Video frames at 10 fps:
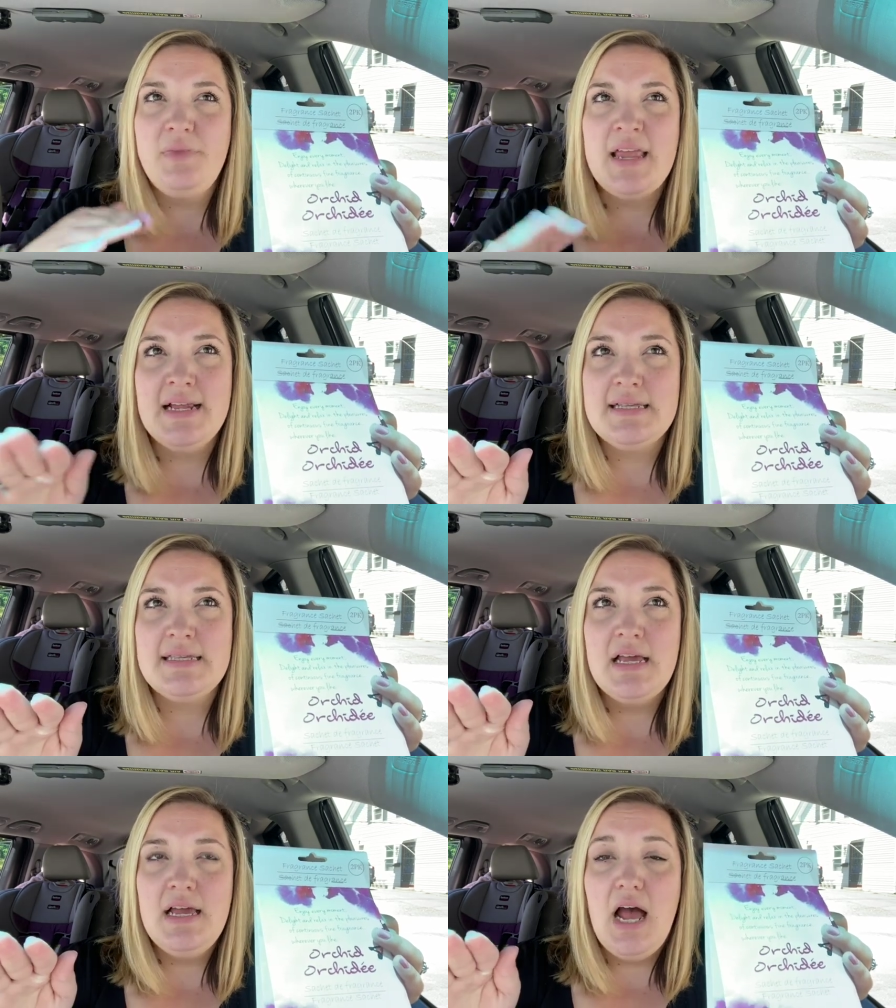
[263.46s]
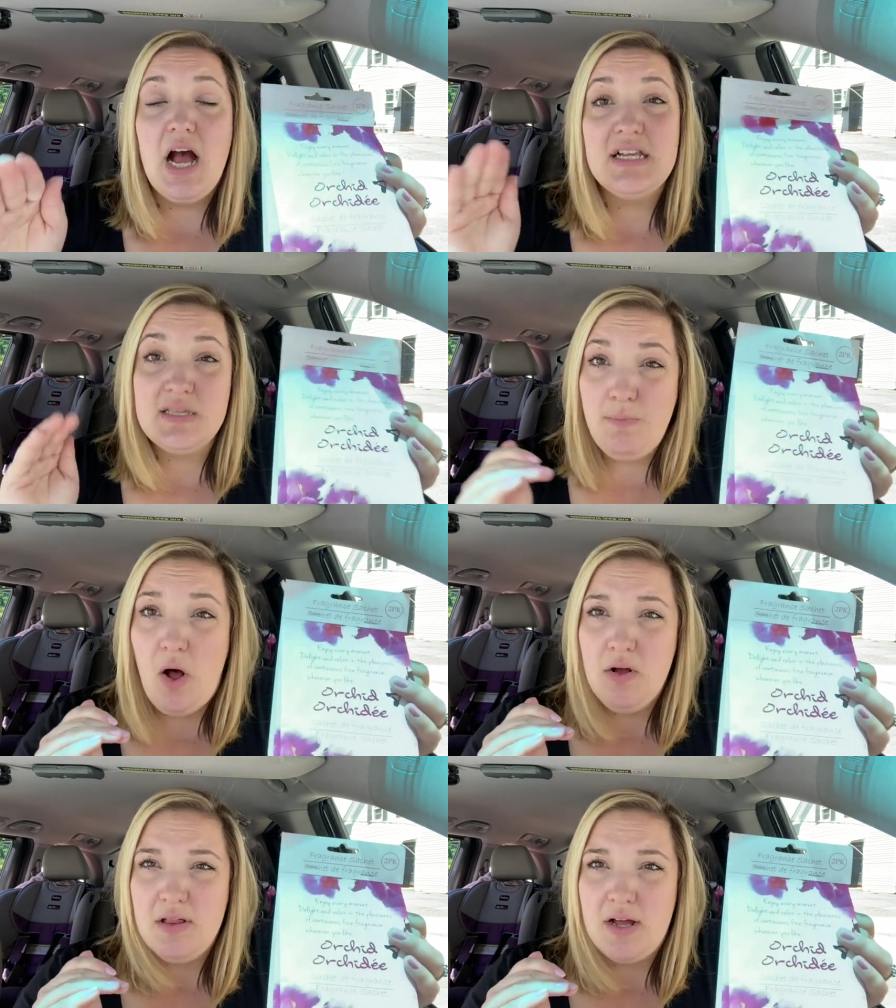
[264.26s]
It's a
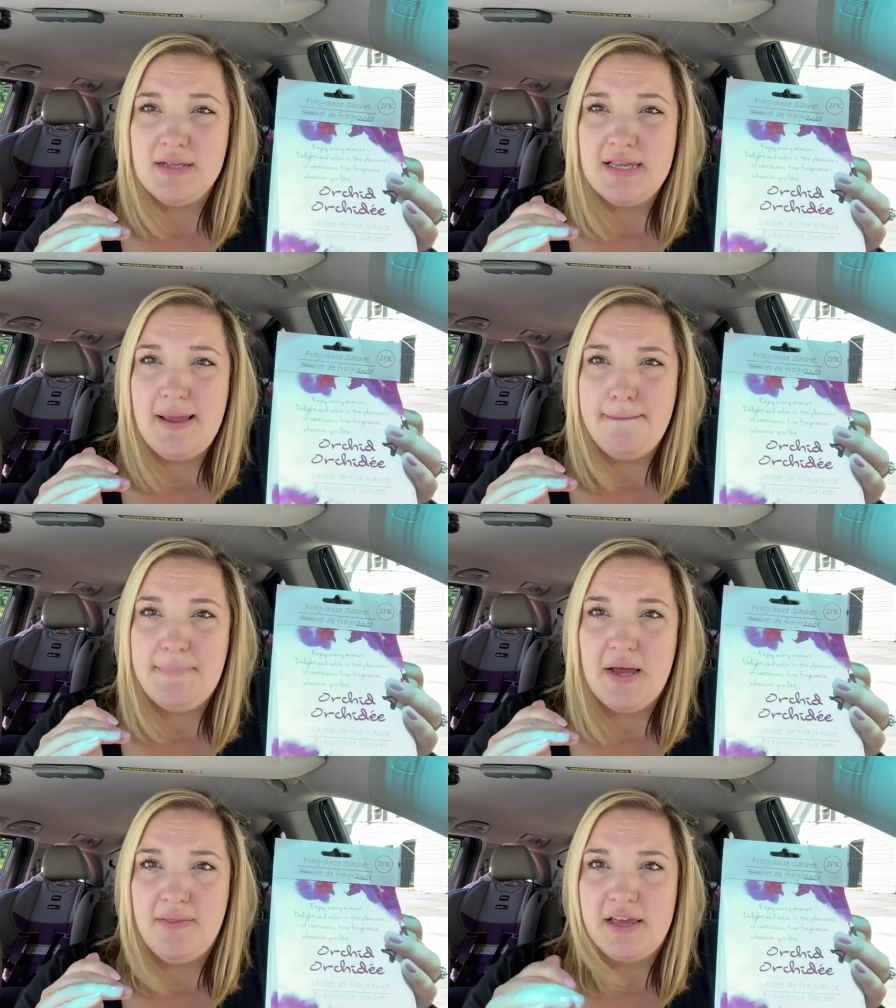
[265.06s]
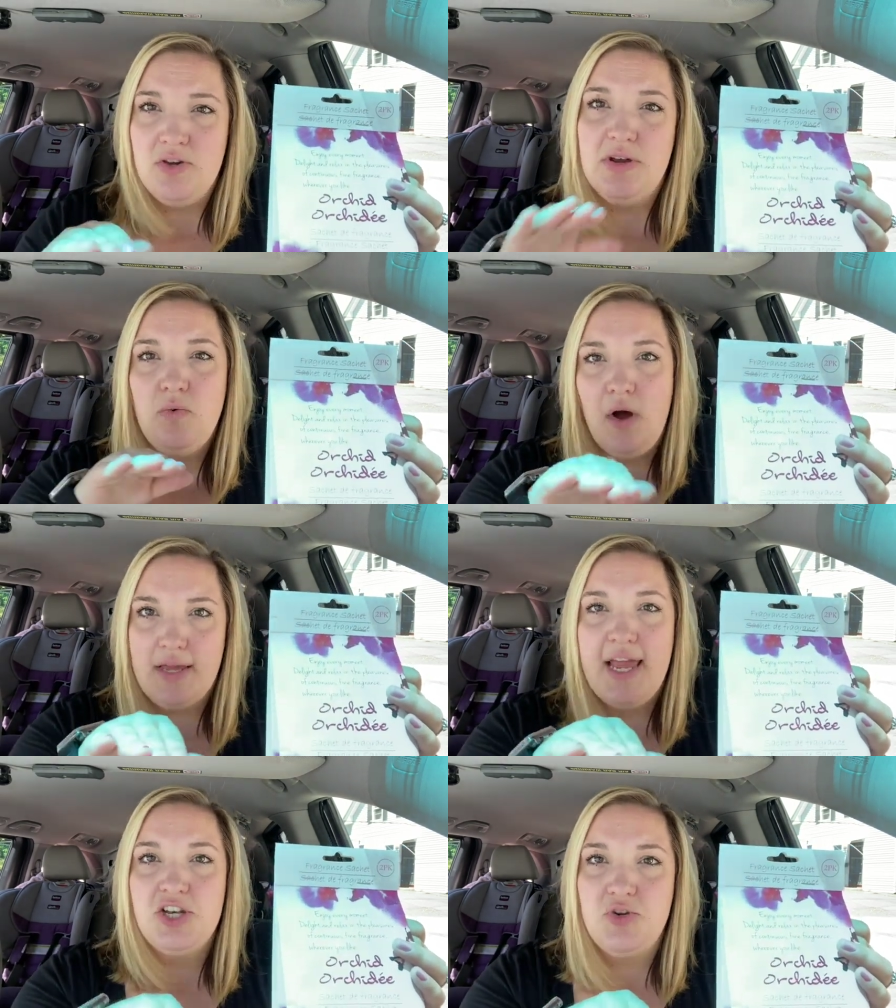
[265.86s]
small closet, but like you can
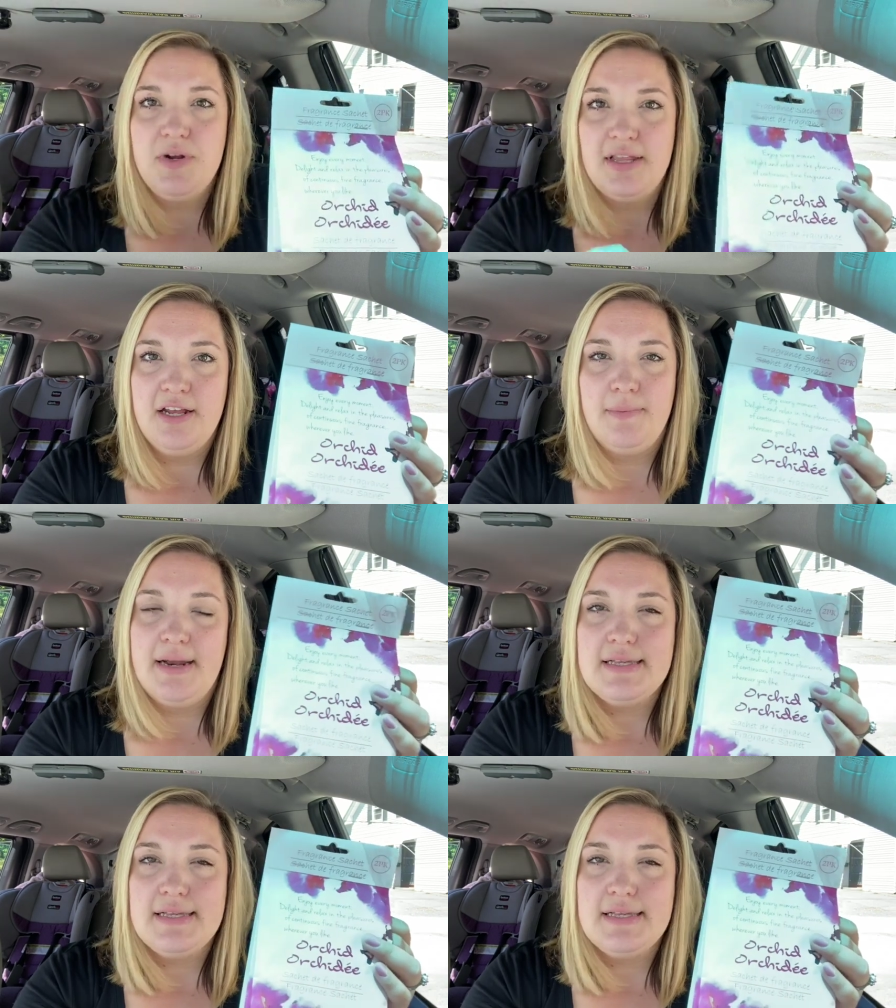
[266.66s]
walk into it a little bit.